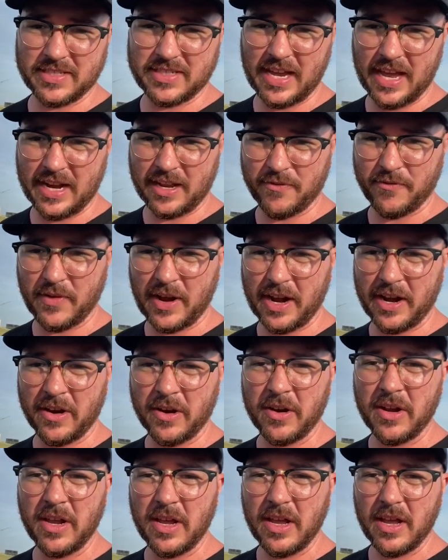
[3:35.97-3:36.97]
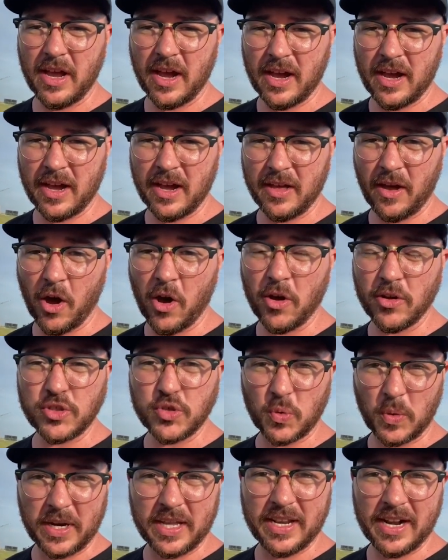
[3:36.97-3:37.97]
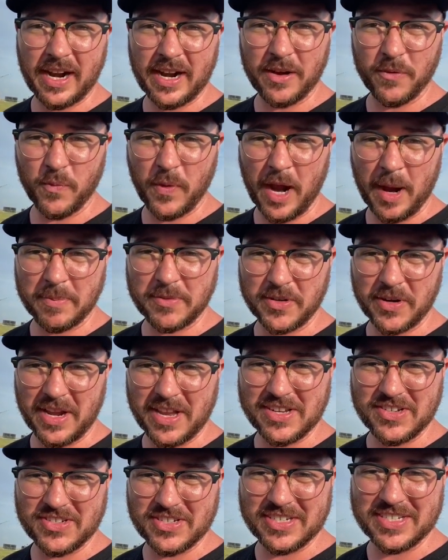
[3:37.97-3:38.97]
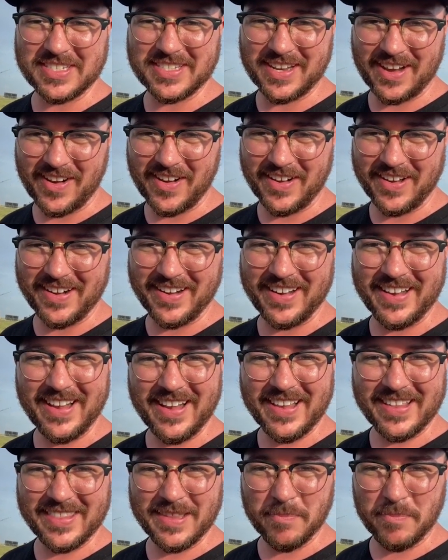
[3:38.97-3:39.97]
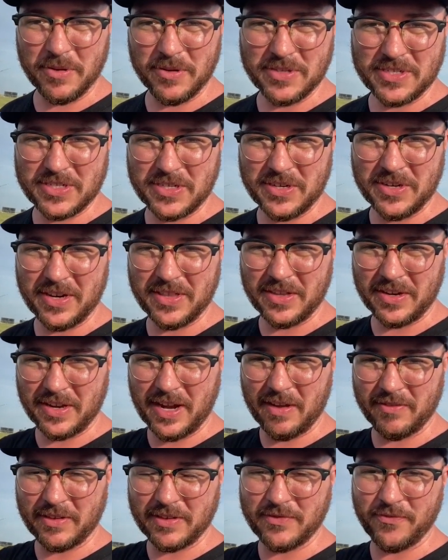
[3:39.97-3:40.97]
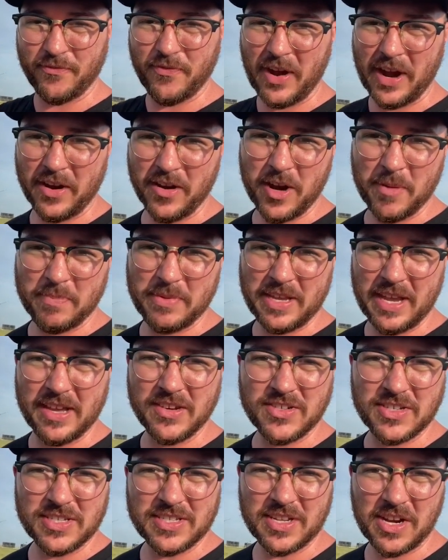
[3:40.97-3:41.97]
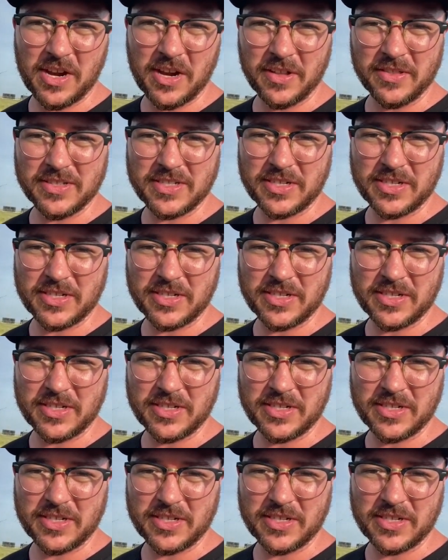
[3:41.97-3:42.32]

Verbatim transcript: And he also inspires people despite not having a degree or technical background. But when there's a will, there's a way.